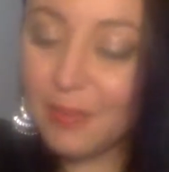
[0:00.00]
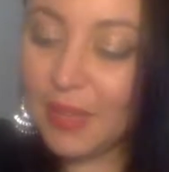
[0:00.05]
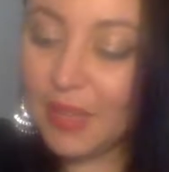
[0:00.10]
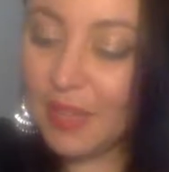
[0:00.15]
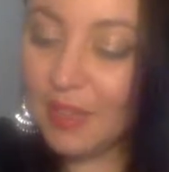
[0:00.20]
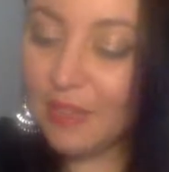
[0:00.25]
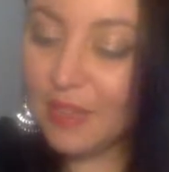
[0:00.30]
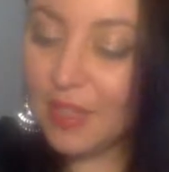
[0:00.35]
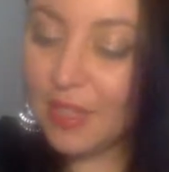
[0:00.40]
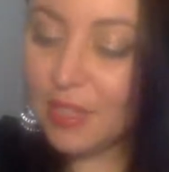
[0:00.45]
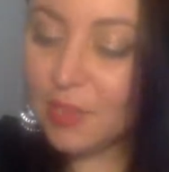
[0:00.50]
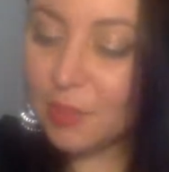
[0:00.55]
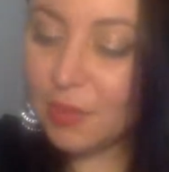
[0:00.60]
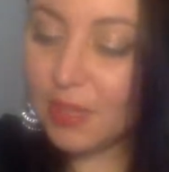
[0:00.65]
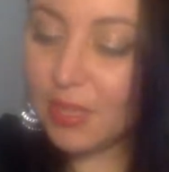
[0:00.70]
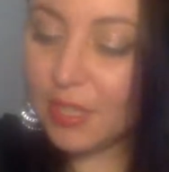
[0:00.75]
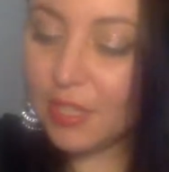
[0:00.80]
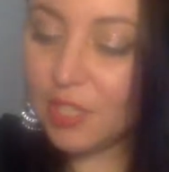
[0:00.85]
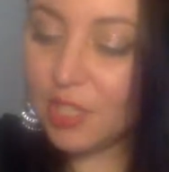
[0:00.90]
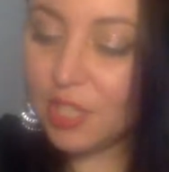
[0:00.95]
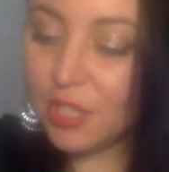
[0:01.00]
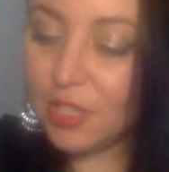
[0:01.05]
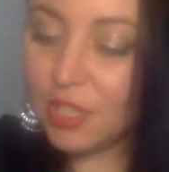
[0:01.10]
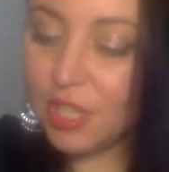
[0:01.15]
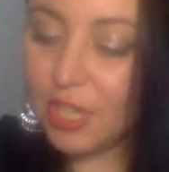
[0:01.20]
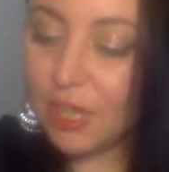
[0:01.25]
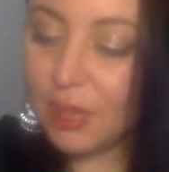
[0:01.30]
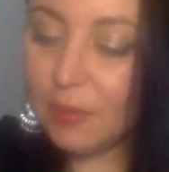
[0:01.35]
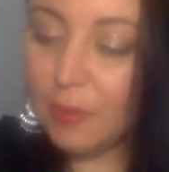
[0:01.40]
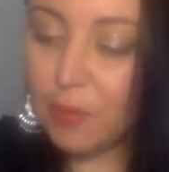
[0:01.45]
in this
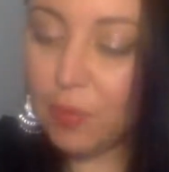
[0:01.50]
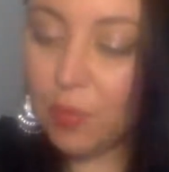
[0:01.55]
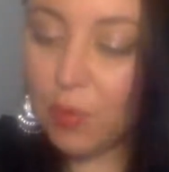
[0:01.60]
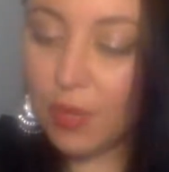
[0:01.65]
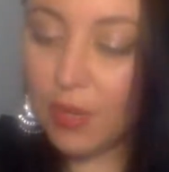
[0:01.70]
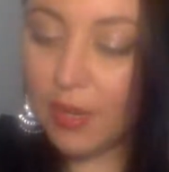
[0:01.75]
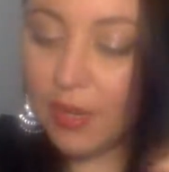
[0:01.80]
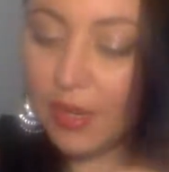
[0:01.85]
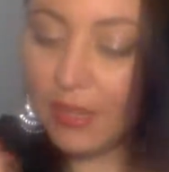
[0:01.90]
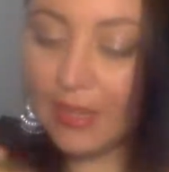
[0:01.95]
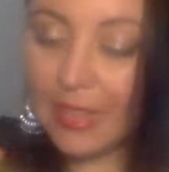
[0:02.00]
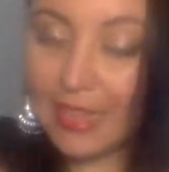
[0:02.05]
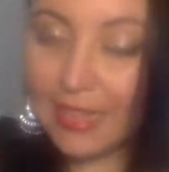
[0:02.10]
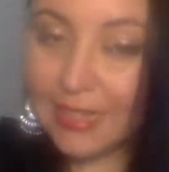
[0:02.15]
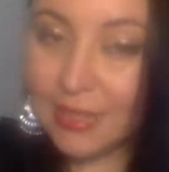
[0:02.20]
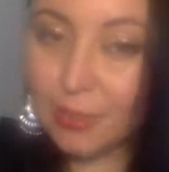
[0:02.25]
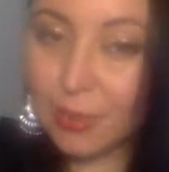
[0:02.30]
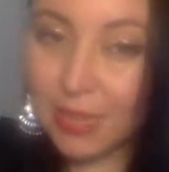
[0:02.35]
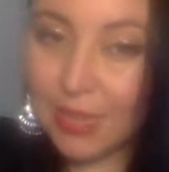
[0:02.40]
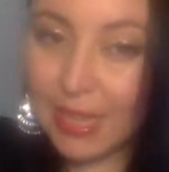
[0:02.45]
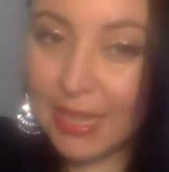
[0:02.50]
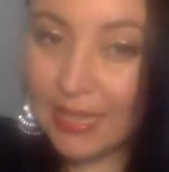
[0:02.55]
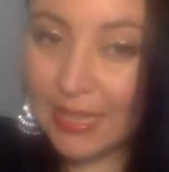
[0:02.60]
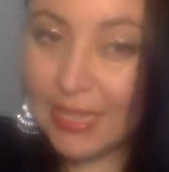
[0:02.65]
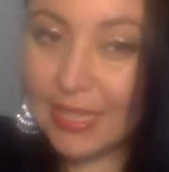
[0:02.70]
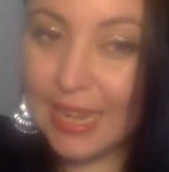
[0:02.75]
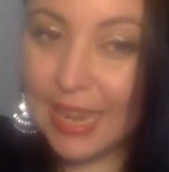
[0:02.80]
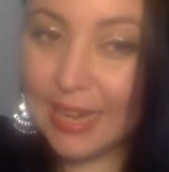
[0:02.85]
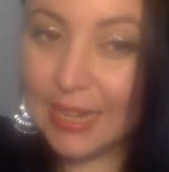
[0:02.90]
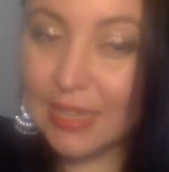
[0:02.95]
relationship, or that's with that
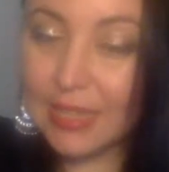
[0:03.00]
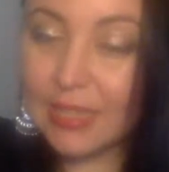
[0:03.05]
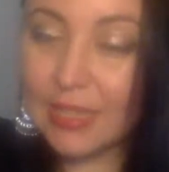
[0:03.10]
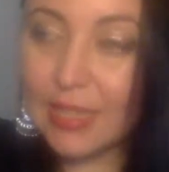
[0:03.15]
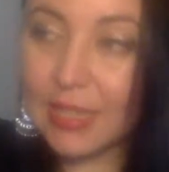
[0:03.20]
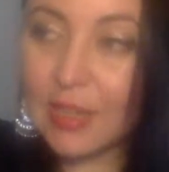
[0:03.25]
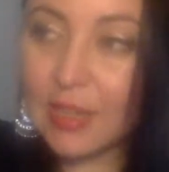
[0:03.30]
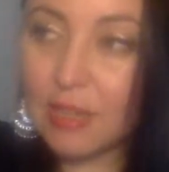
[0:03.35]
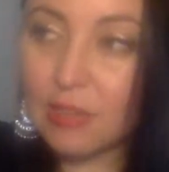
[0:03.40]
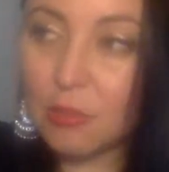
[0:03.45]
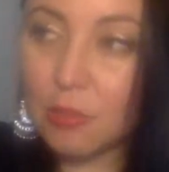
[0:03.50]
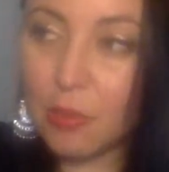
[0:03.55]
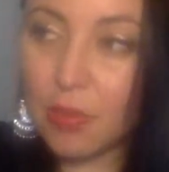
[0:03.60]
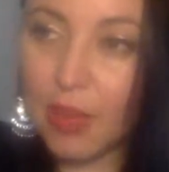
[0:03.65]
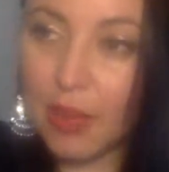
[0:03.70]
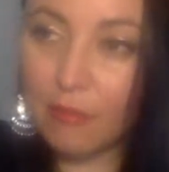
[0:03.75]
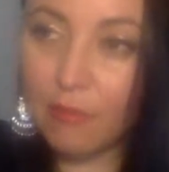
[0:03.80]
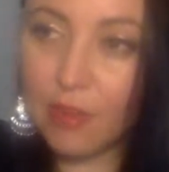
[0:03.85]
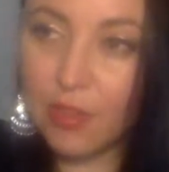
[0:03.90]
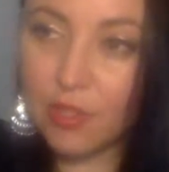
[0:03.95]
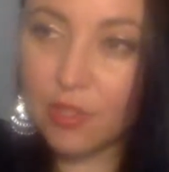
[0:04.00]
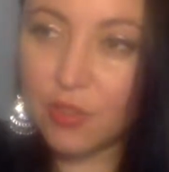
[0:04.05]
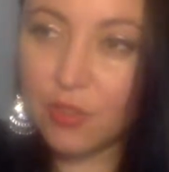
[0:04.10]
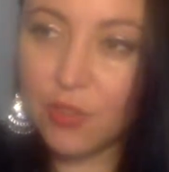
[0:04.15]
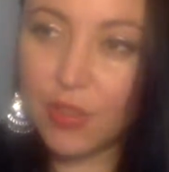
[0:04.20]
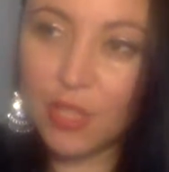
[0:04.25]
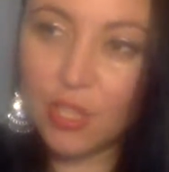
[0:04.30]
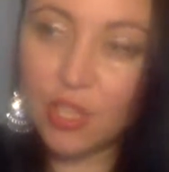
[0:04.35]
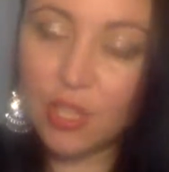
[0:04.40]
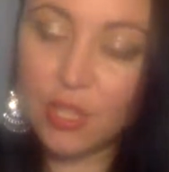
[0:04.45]
stagnancy, that's where that
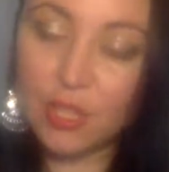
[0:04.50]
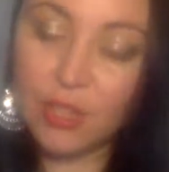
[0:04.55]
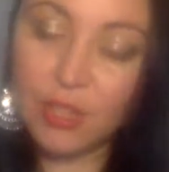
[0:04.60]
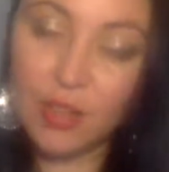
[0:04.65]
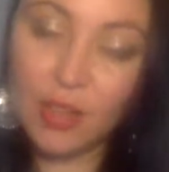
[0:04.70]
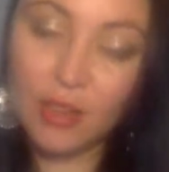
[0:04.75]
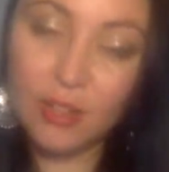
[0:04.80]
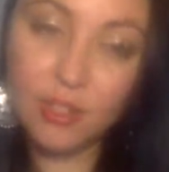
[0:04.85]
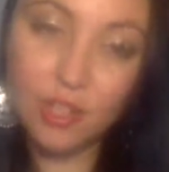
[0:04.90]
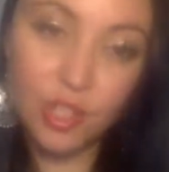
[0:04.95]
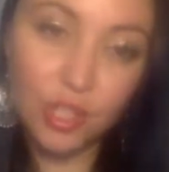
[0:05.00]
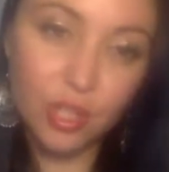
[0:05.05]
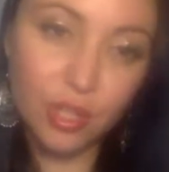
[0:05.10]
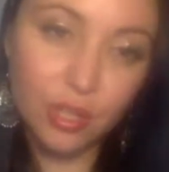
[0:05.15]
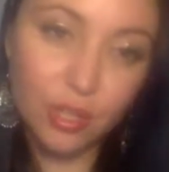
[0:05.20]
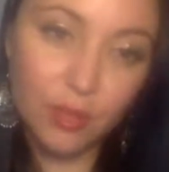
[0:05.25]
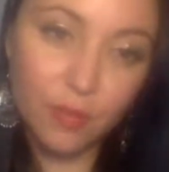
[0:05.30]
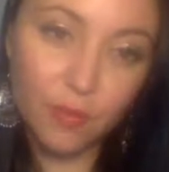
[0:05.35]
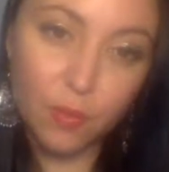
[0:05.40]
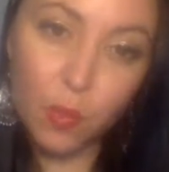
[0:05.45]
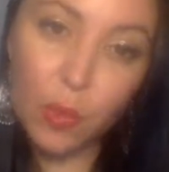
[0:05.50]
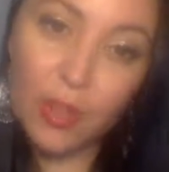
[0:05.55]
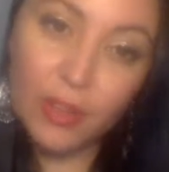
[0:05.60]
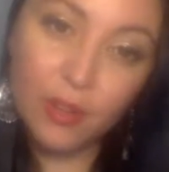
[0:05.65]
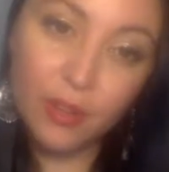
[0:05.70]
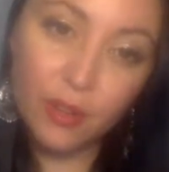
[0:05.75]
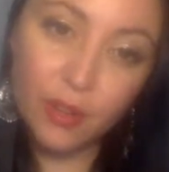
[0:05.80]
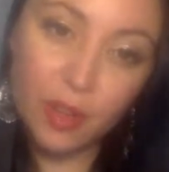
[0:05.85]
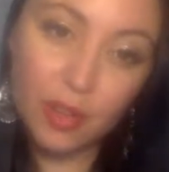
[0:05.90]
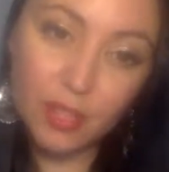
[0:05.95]
reservation and unsure of
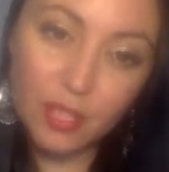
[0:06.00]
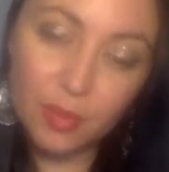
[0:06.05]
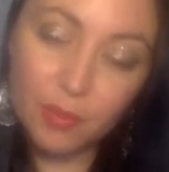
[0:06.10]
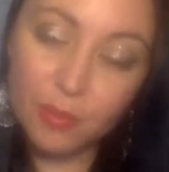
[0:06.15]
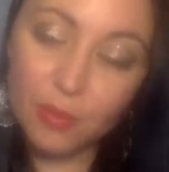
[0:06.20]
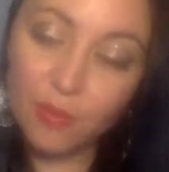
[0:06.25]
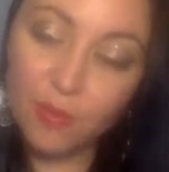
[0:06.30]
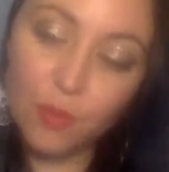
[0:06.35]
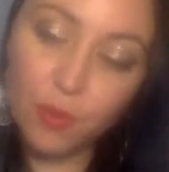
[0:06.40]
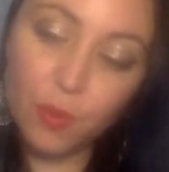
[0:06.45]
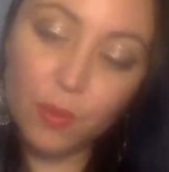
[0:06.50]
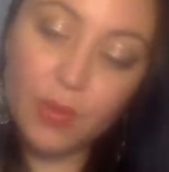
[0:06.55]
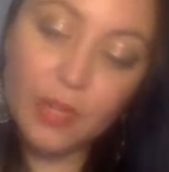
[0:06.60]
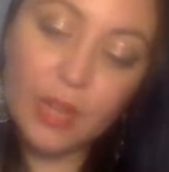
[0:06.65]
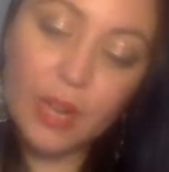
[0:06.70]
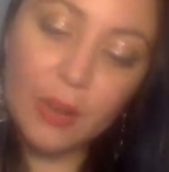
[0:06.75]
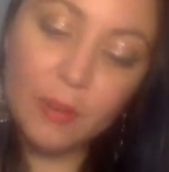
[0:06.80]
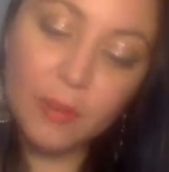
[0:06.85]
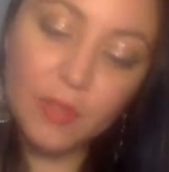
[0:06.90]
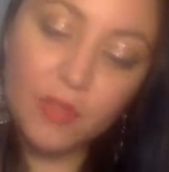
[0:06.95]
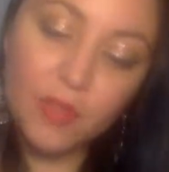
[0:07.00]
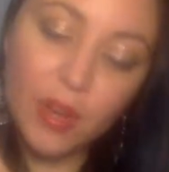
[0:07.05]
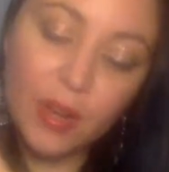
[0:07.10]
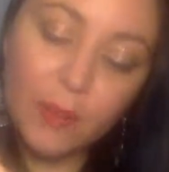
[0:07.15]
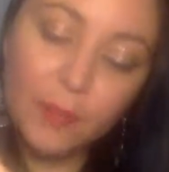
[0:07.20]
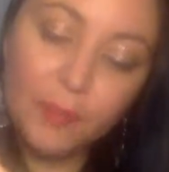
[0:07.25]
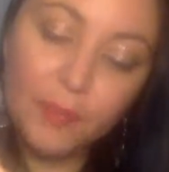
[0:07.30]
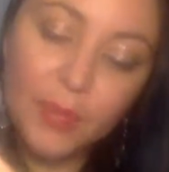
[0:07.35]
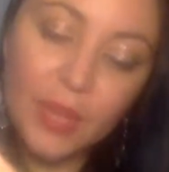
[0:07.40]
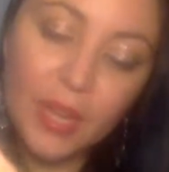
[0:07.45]
whether or not to move forward comes from.